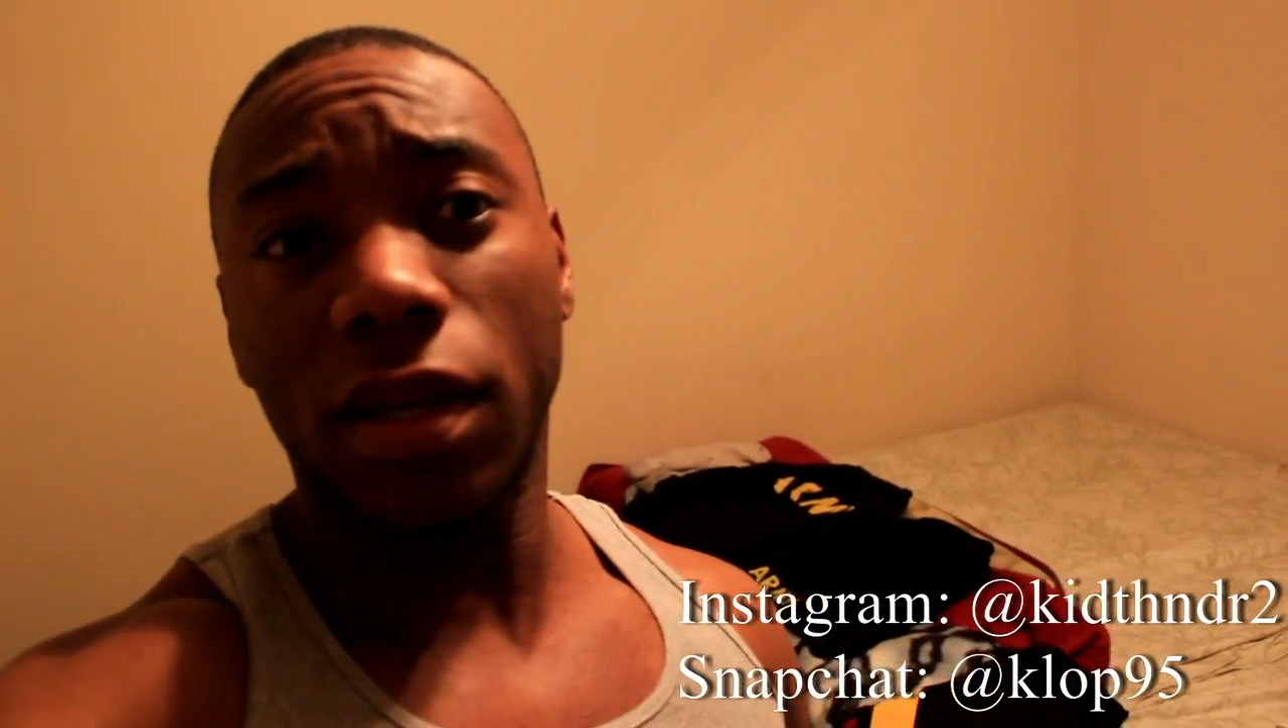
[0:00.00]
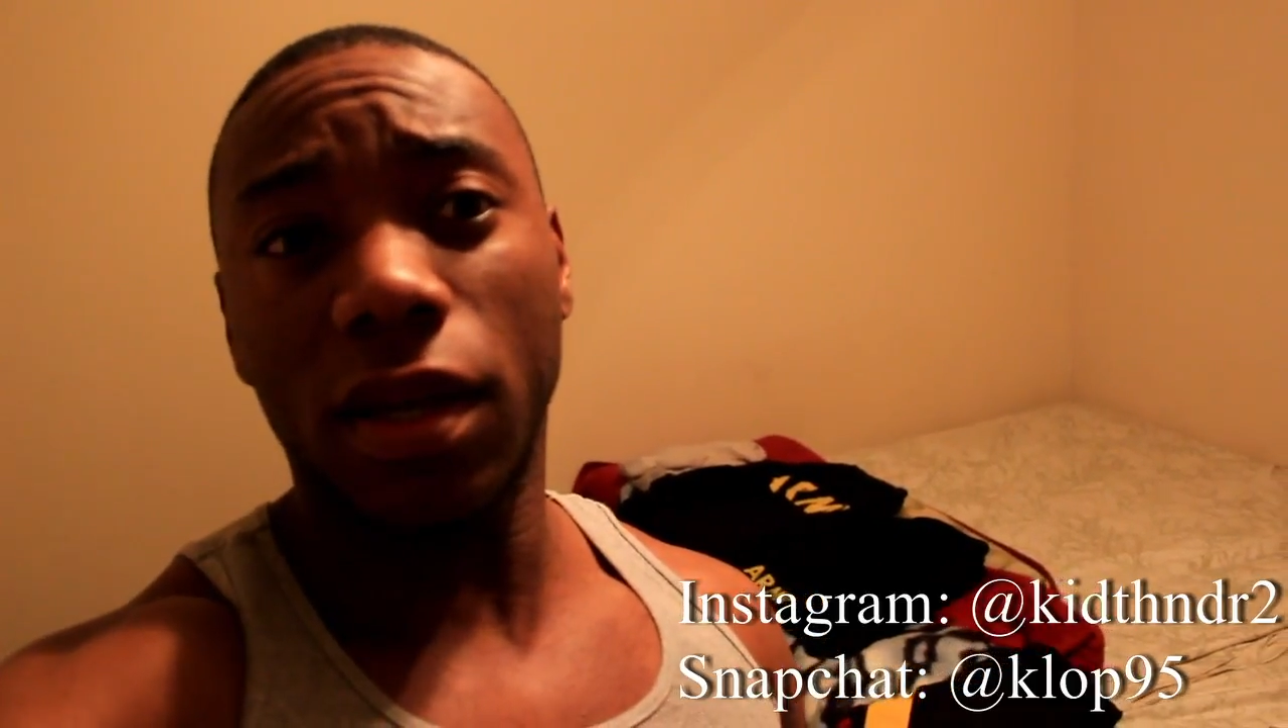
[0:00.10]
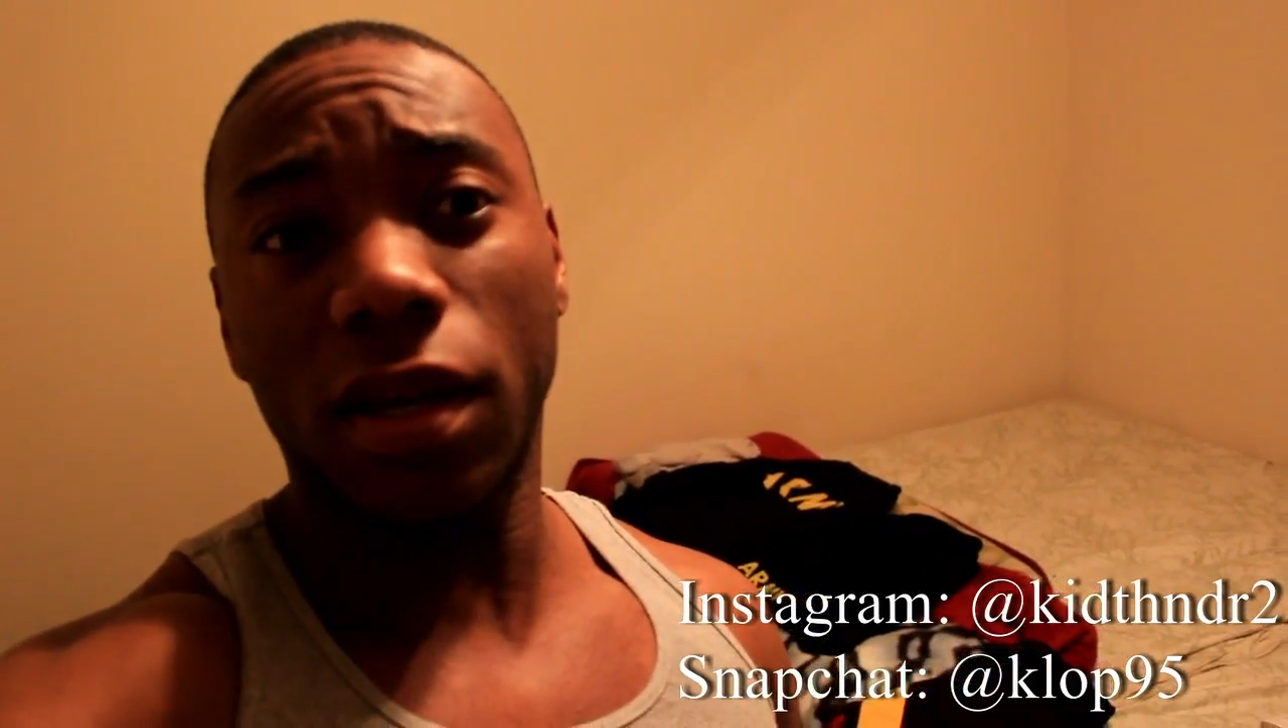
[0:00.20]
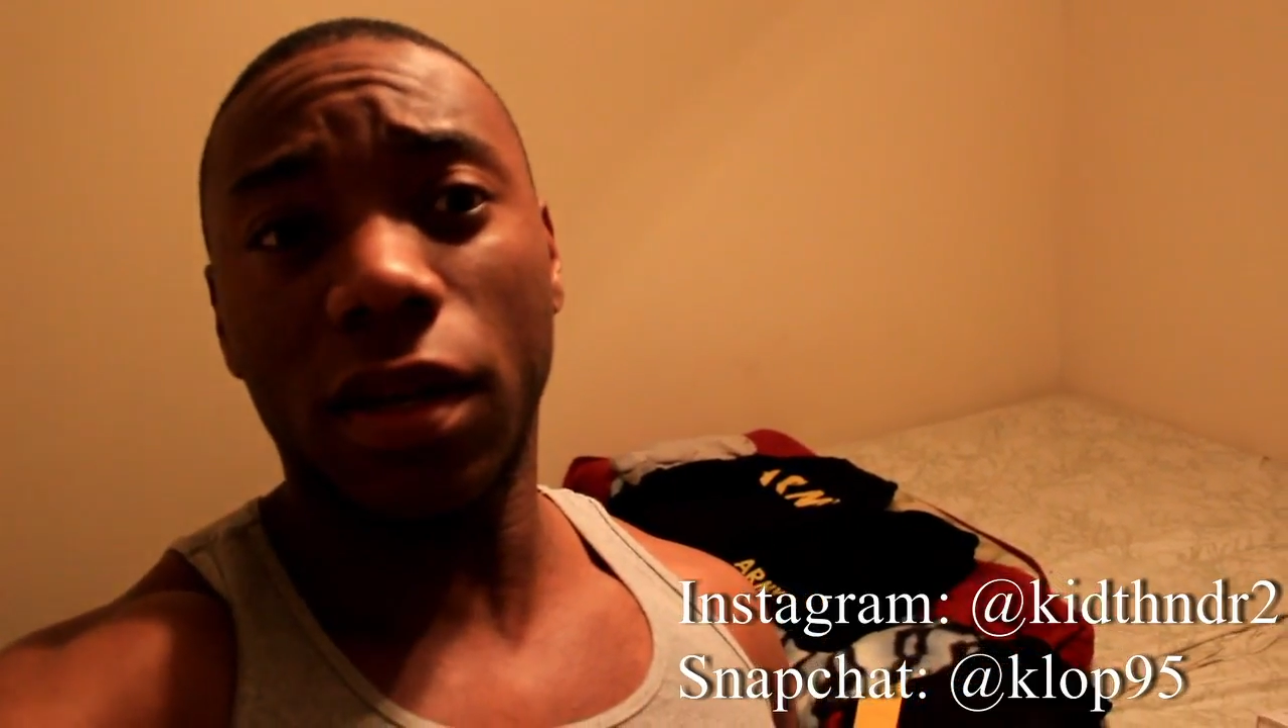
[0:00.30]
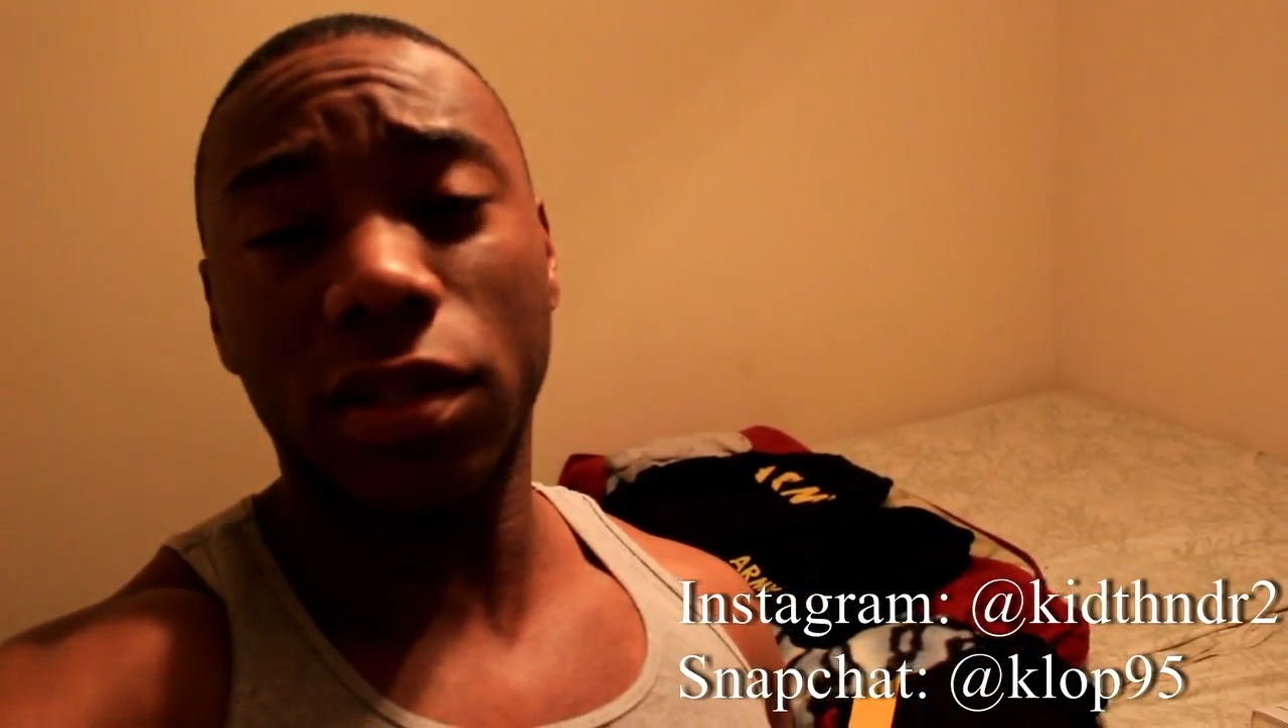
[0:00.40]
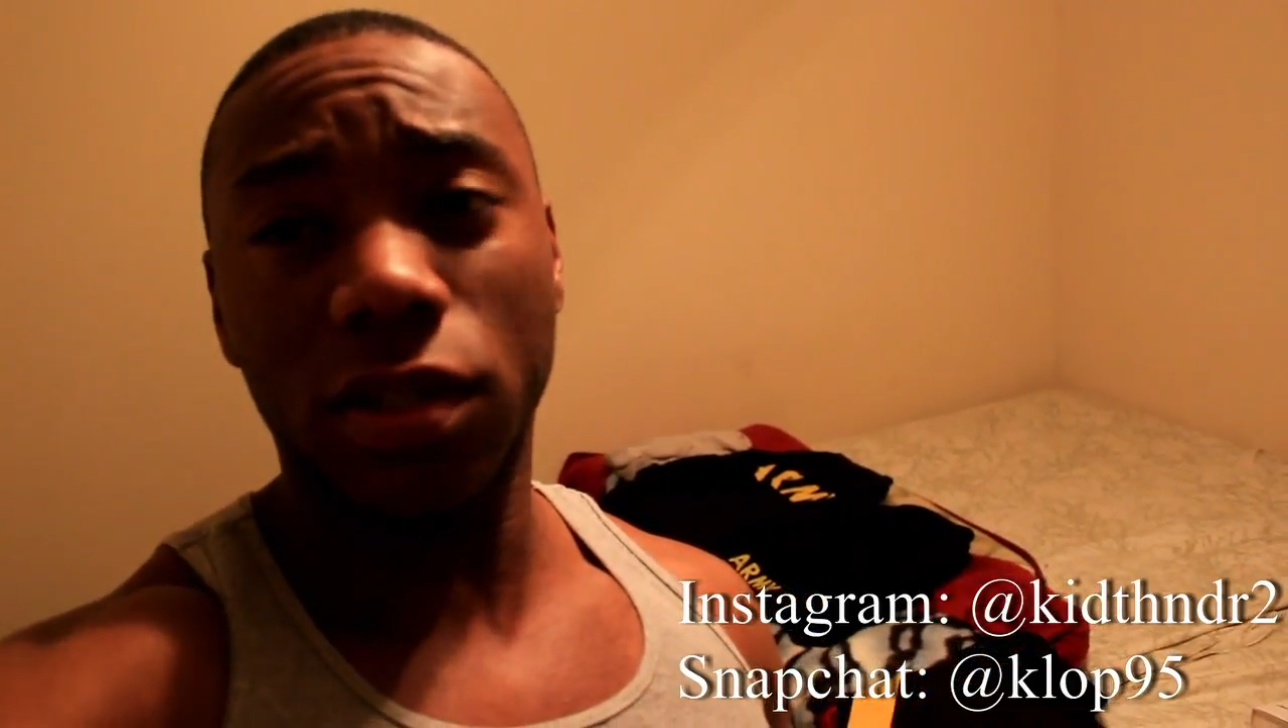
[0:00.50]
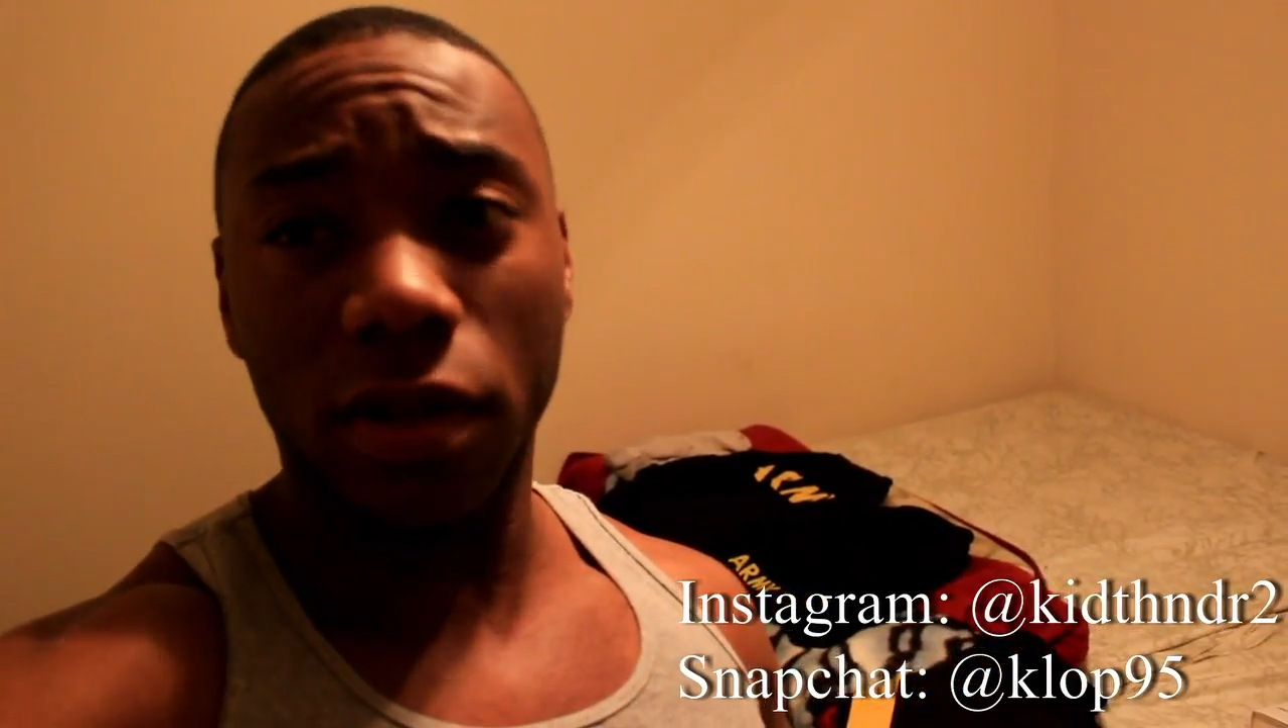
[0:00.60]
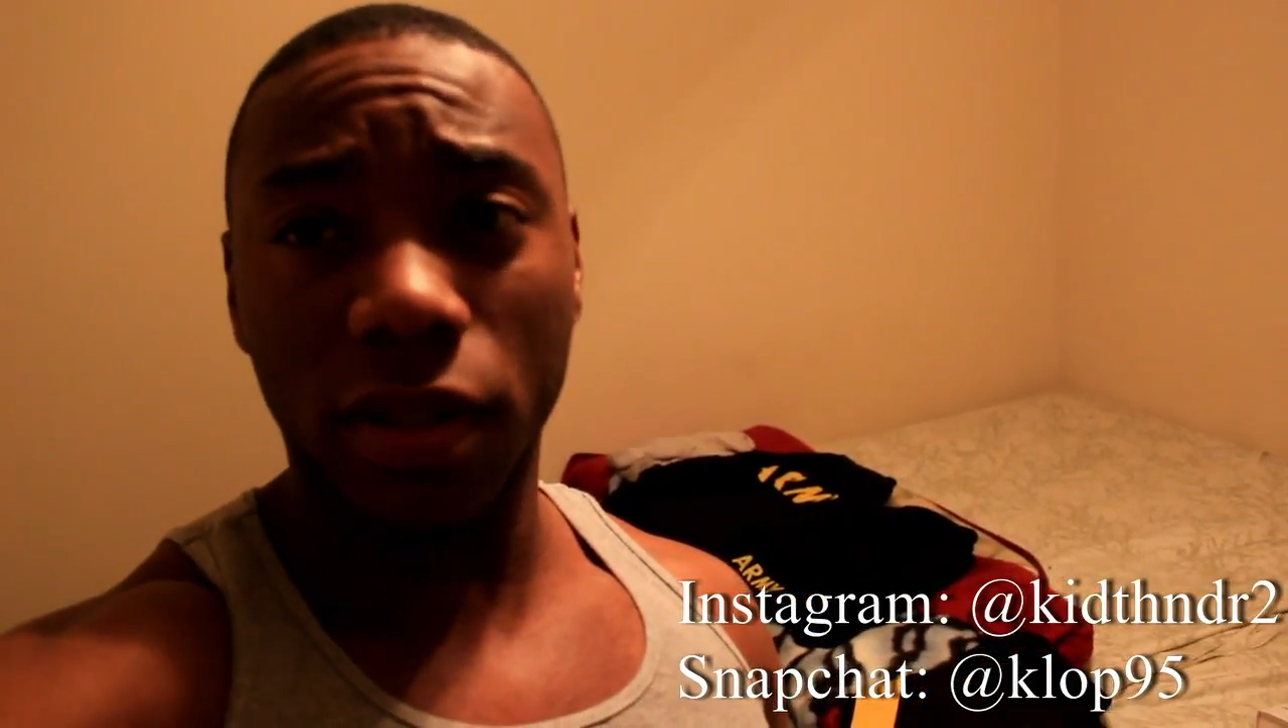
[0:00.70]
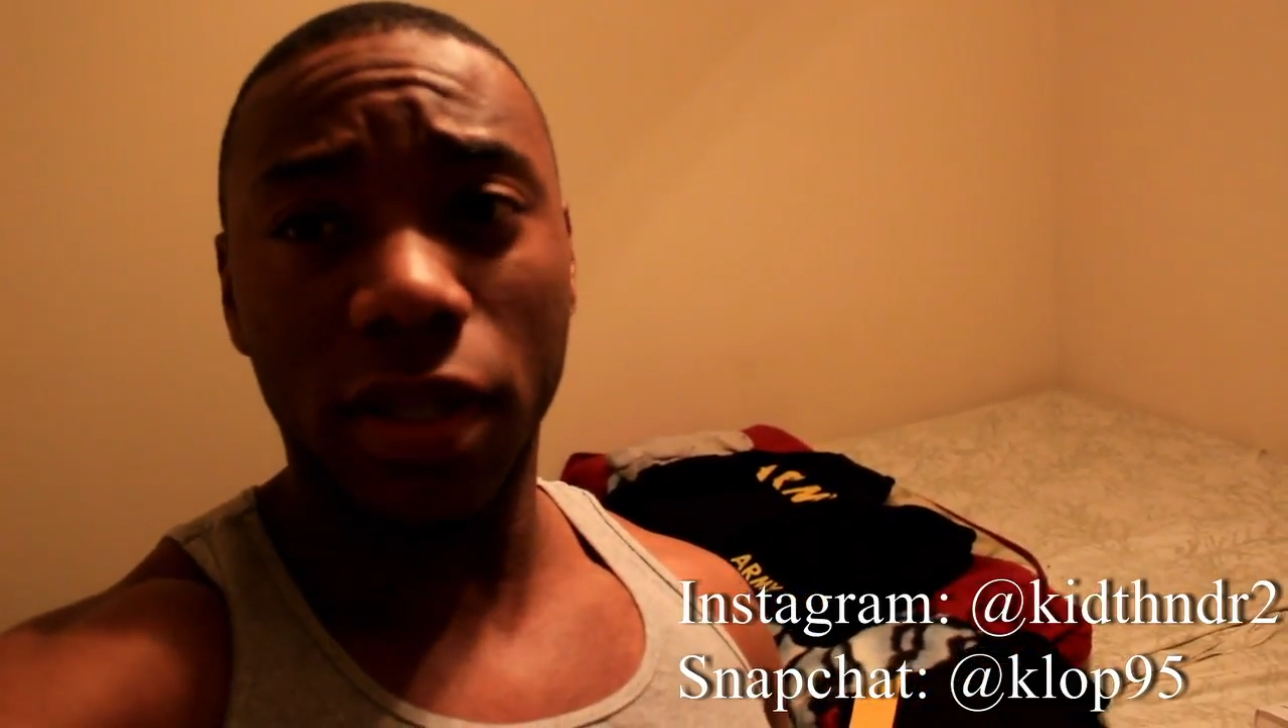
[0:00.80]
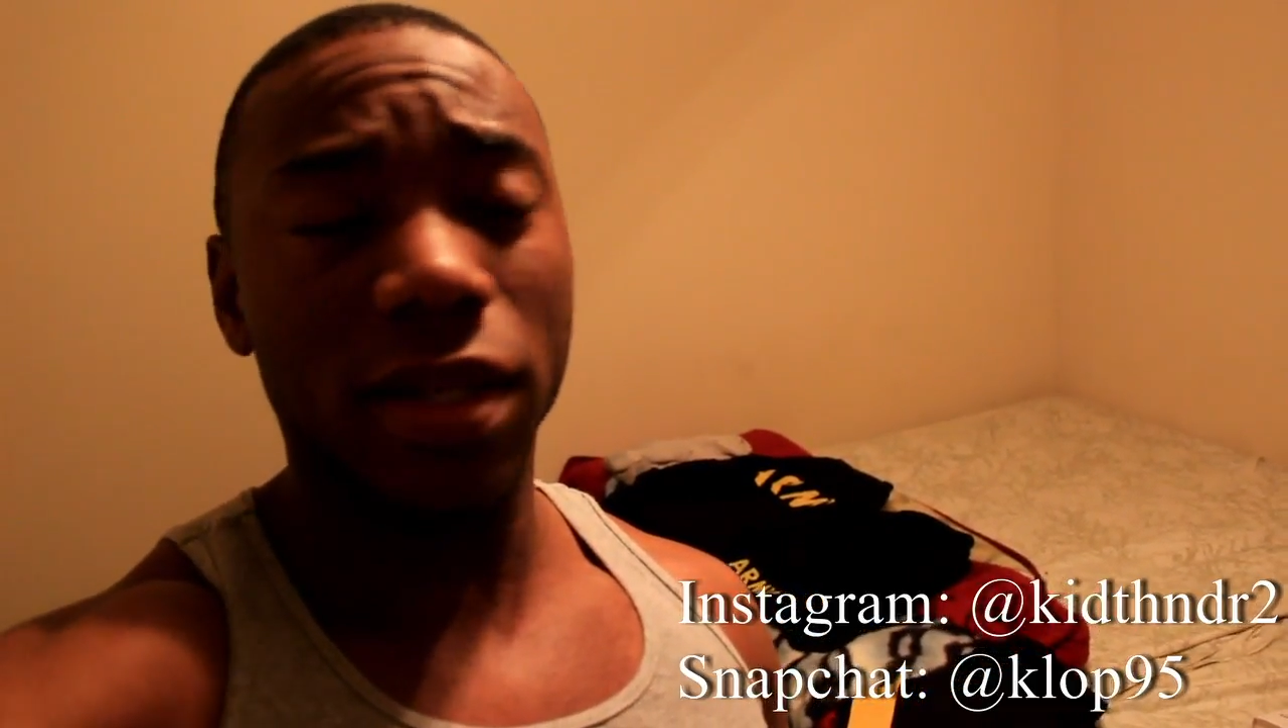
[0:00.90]
And uh,
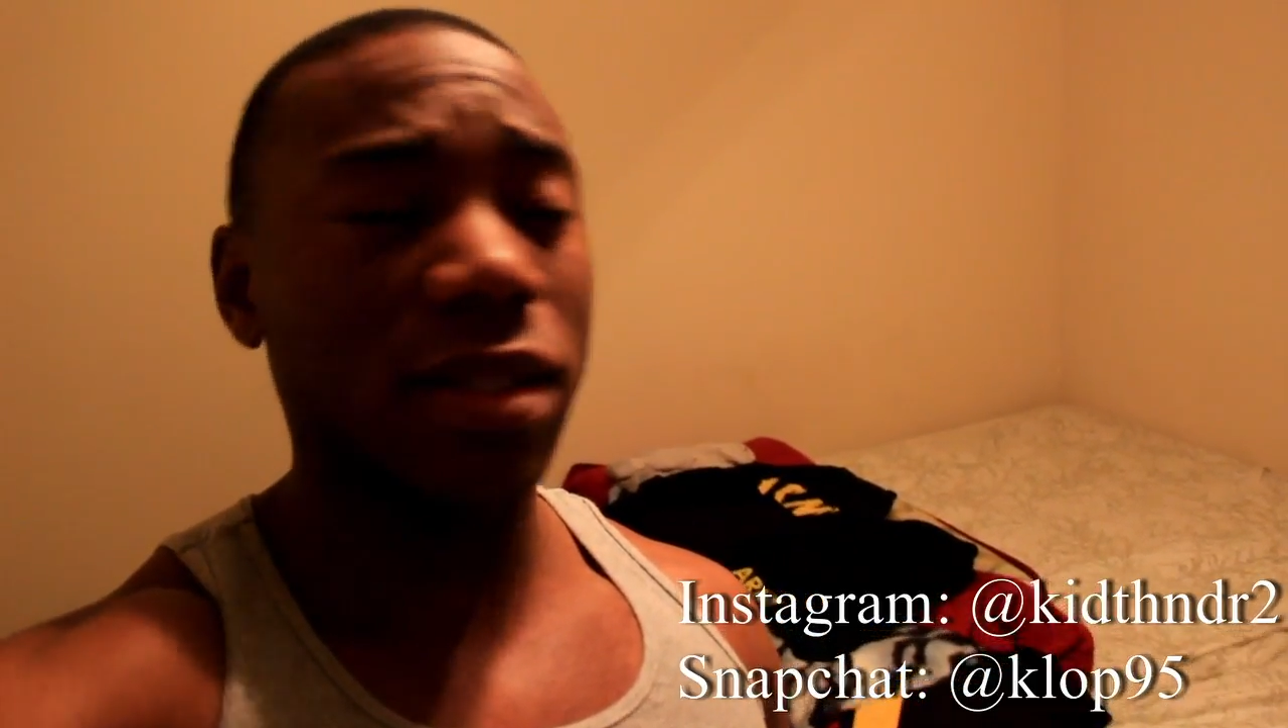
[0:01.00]
start the day.